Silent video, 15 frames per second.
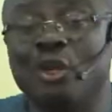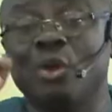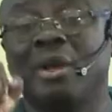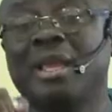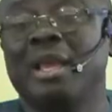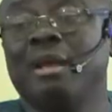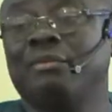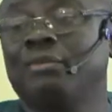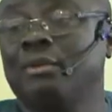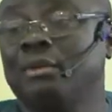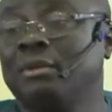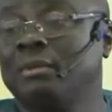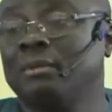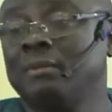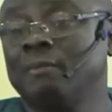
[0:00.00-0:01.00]
not careful,
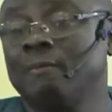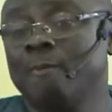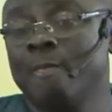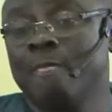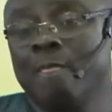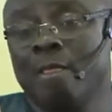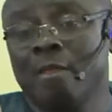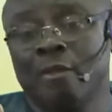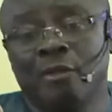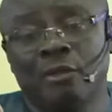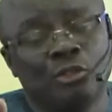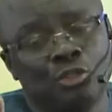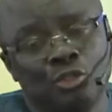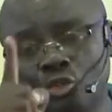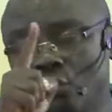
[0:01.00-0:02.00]

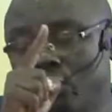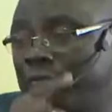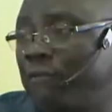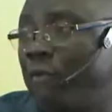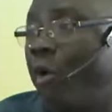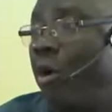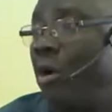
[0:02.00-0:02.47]
you fall.